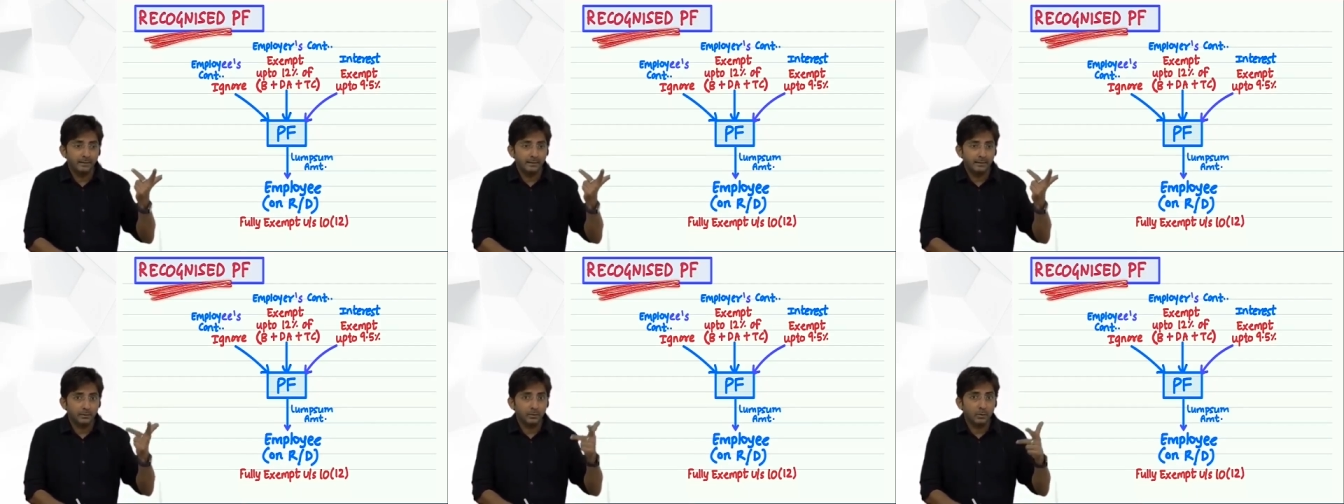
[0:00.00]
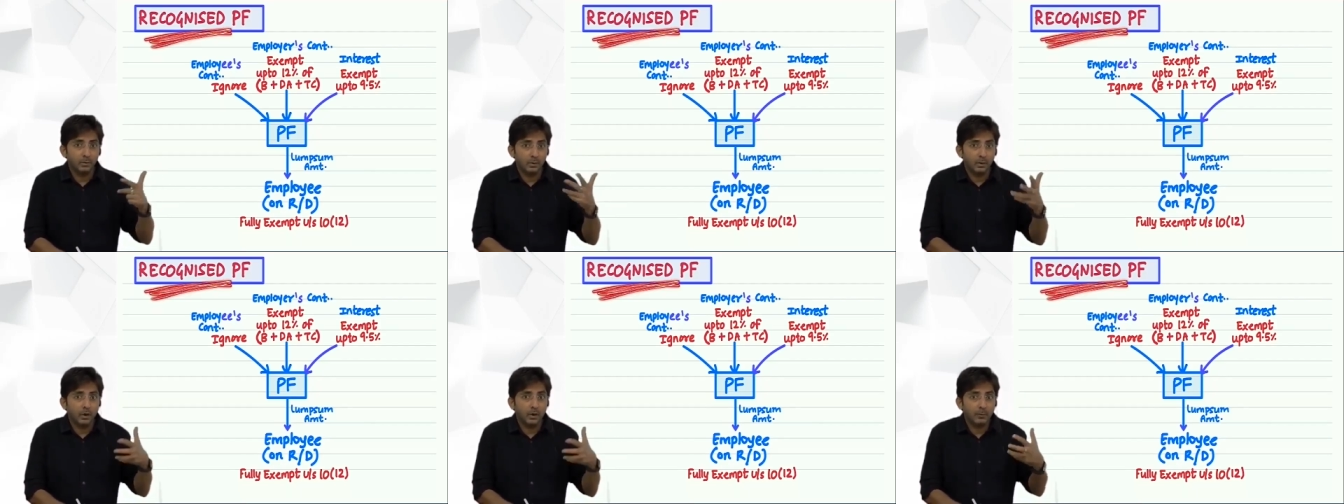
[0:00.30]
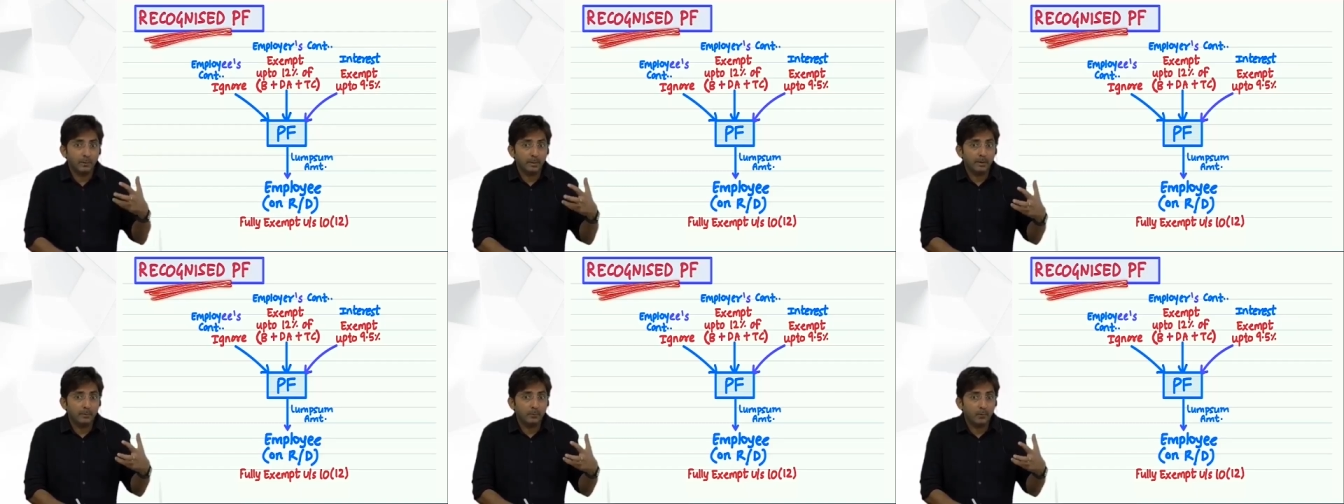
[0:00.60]
So
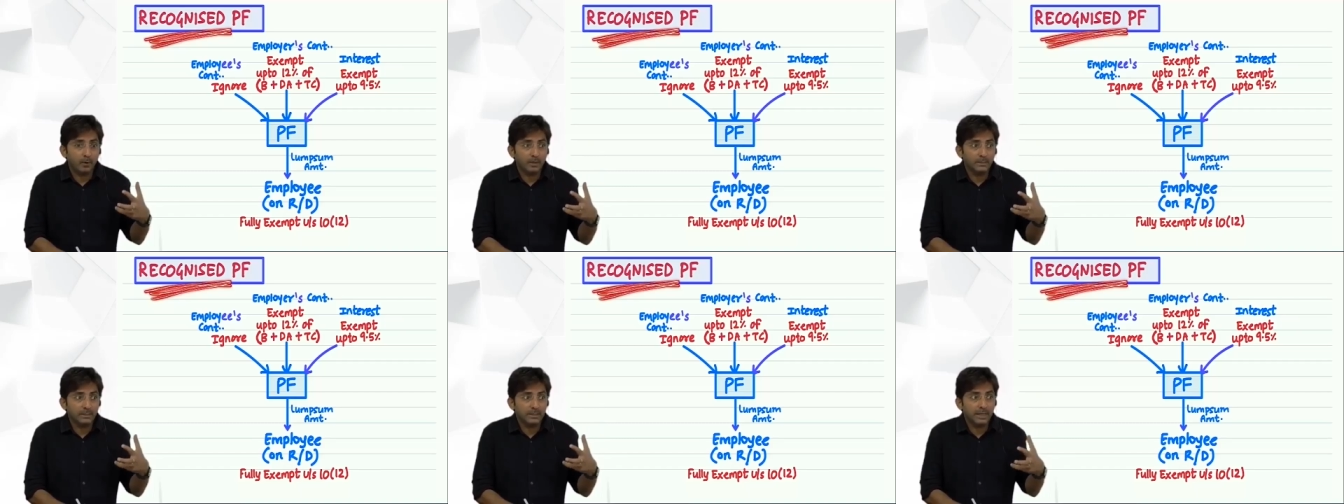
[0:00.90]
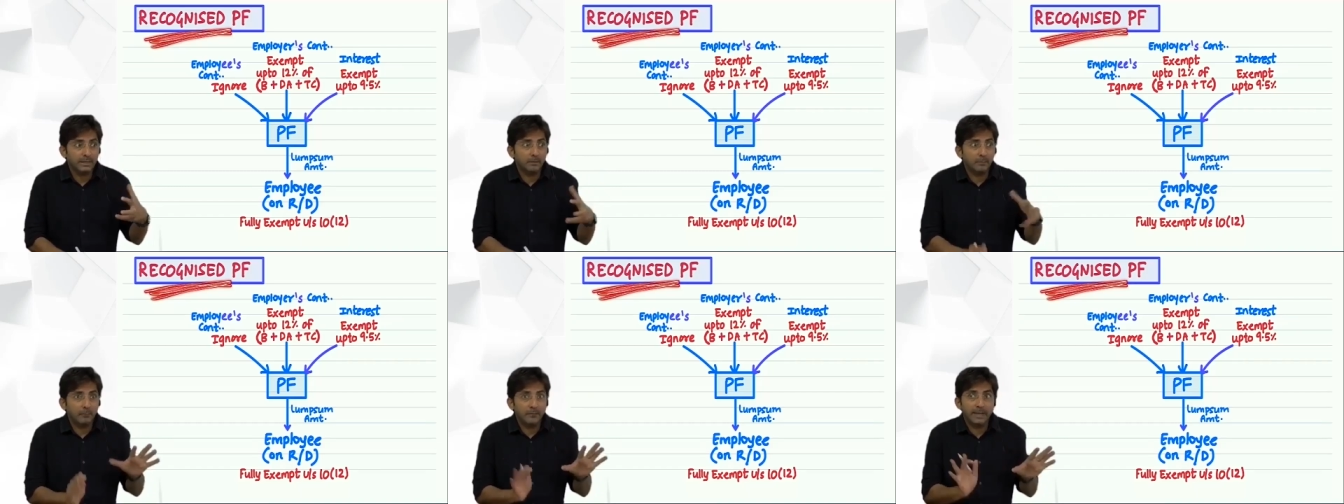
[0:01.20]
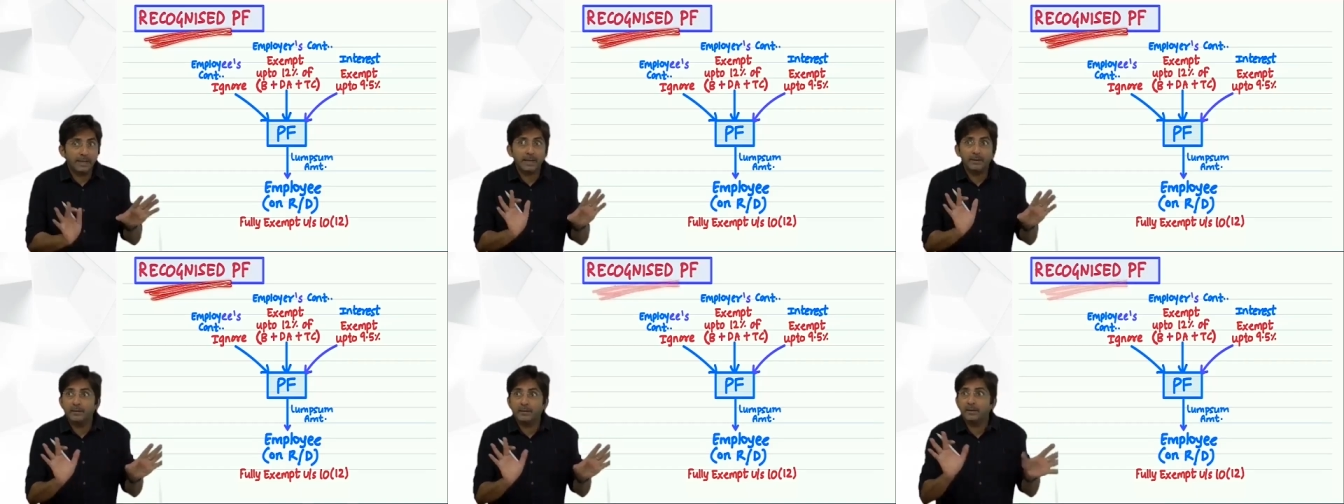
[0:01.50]
government wants that
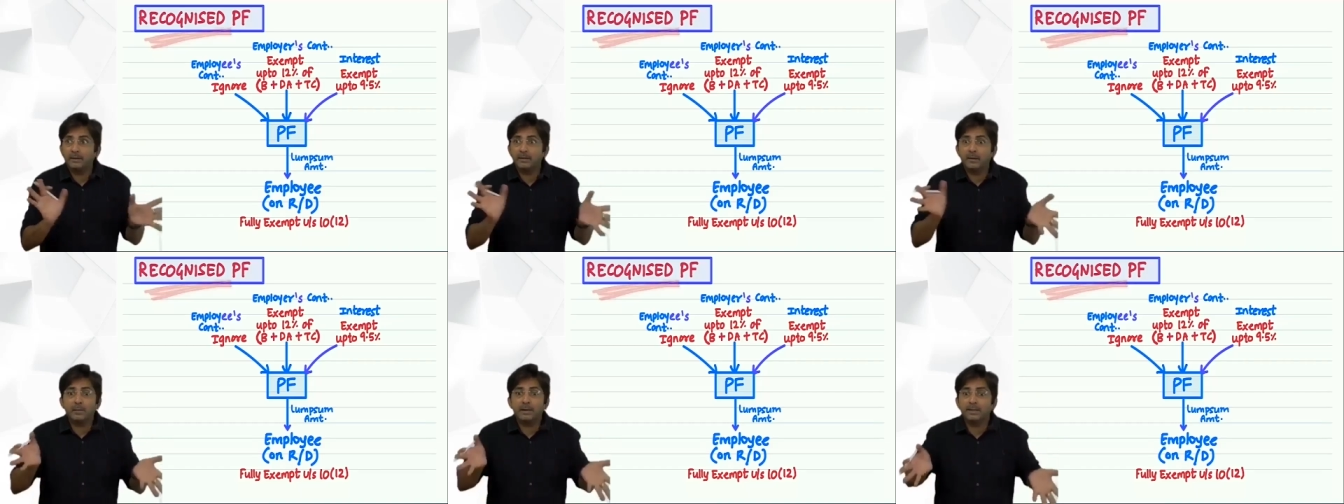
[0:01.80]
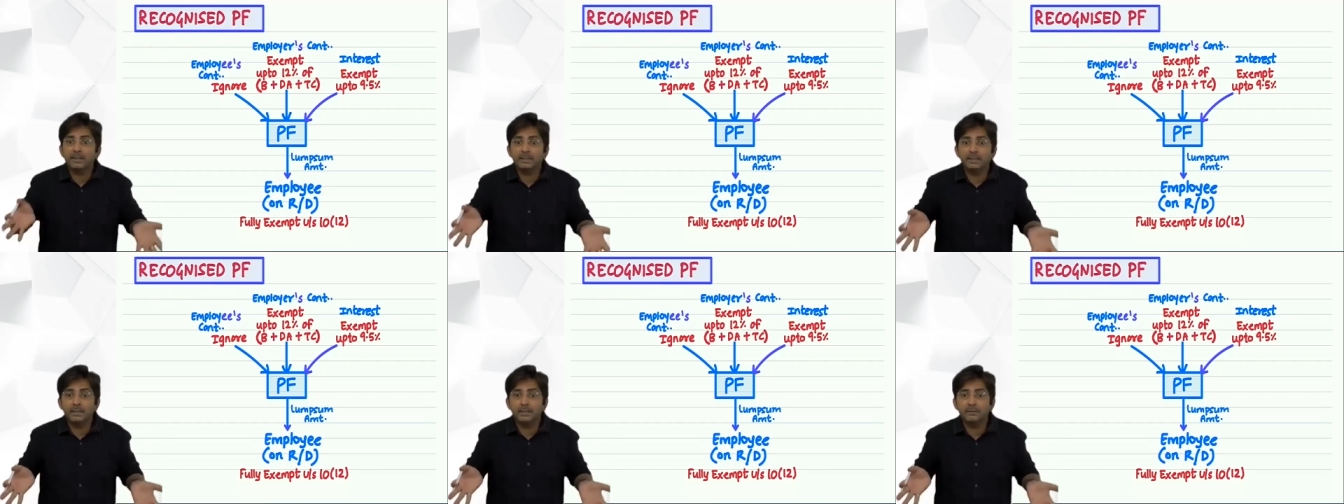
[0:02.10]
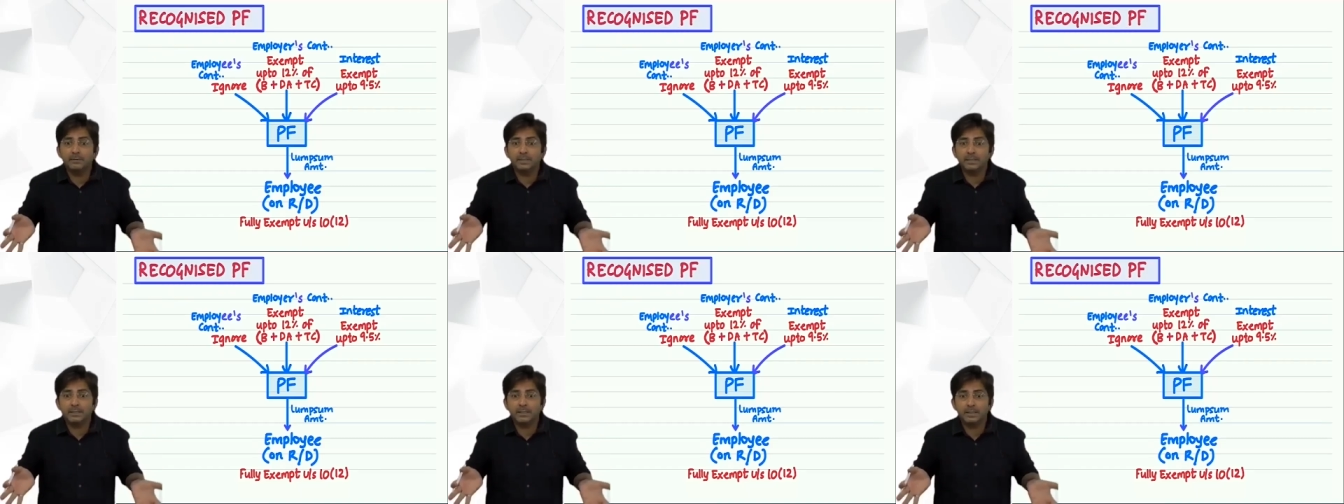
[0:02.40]
wherever the money is
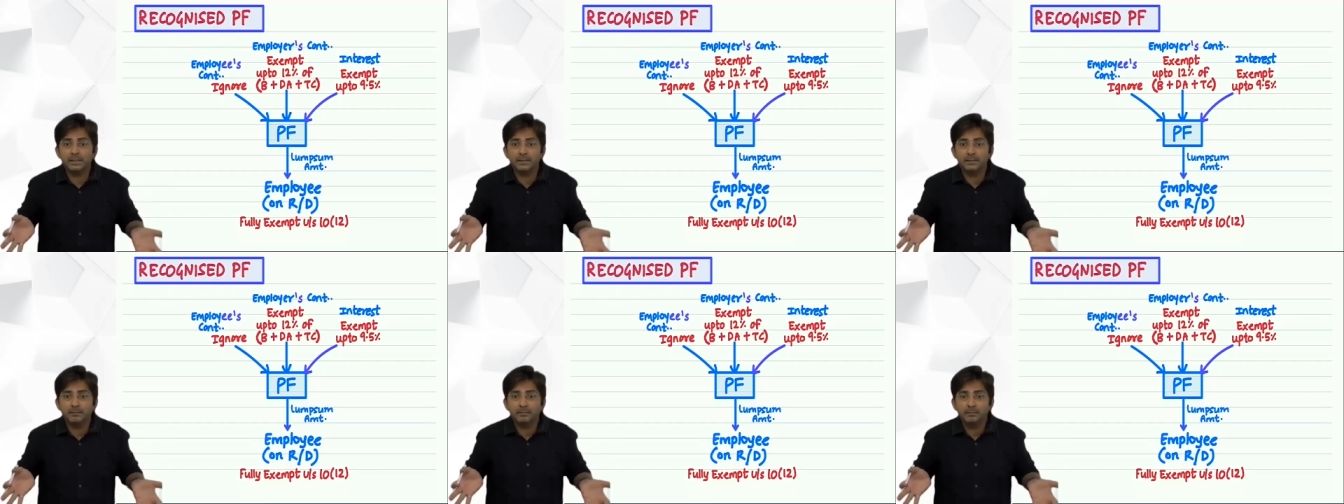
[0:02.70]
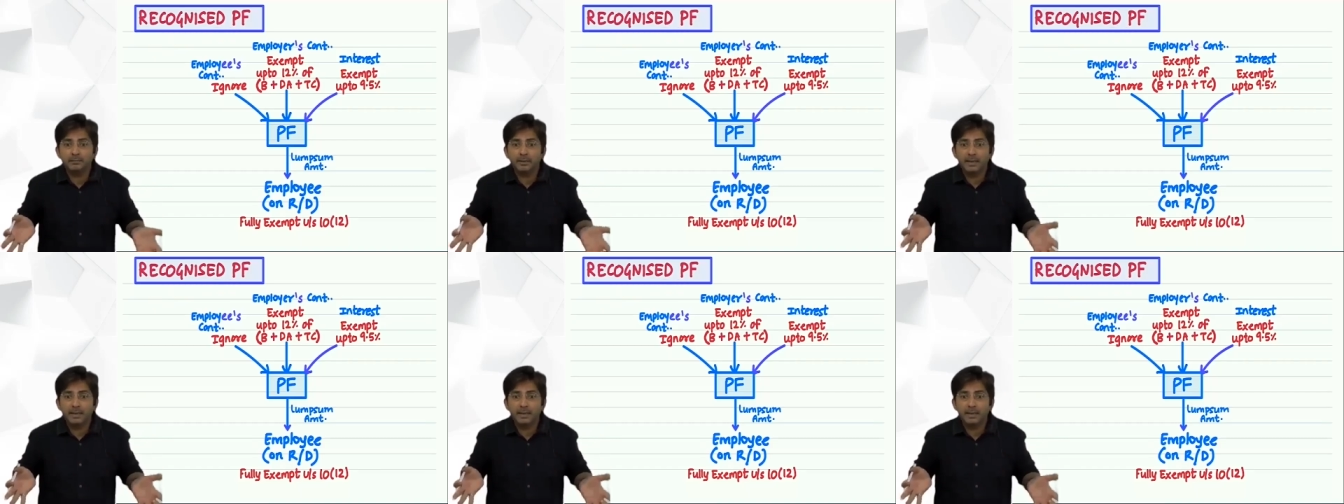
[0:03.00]
invested,